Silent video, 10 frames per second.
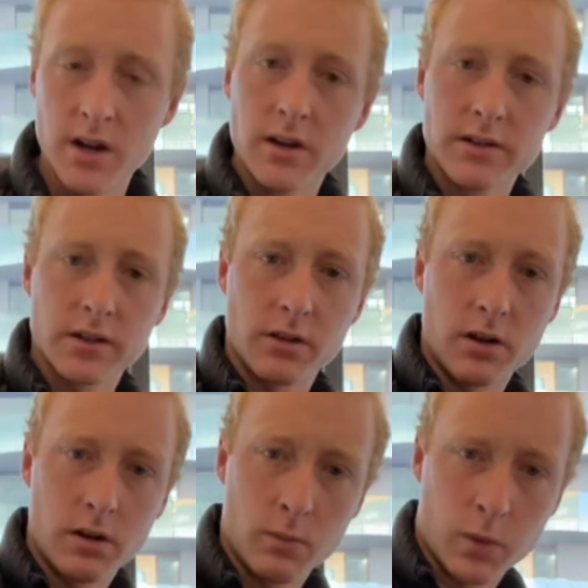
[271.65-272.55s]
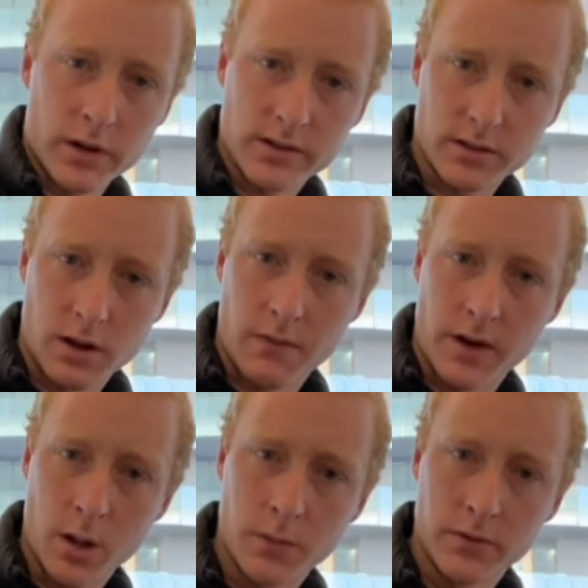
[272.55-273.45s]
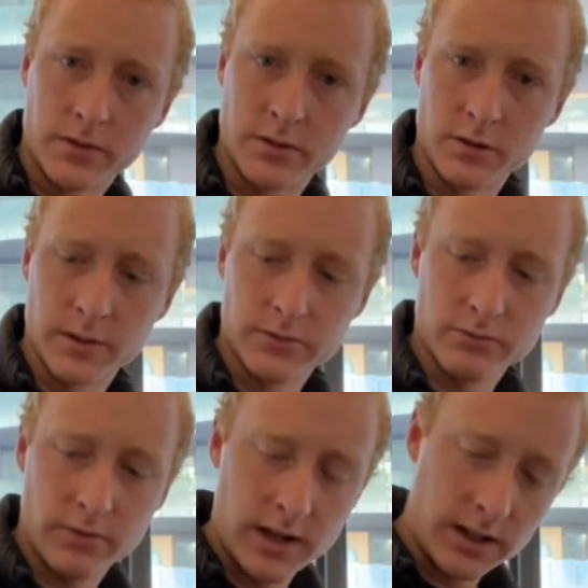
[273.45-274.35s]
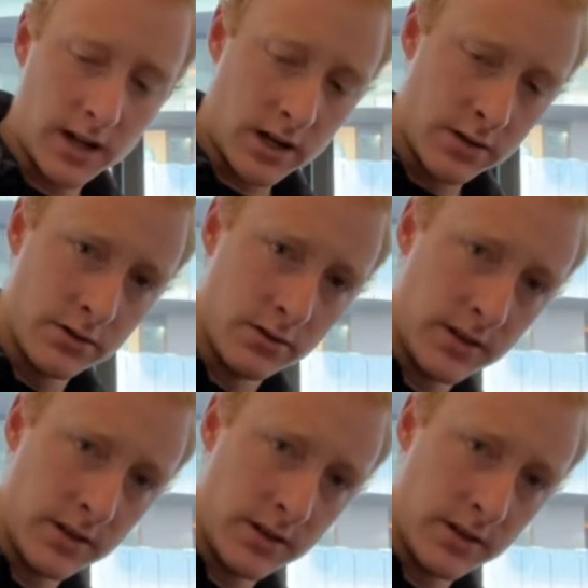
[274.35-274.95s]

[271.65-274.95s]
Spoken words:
So what is often helpful to do is really undo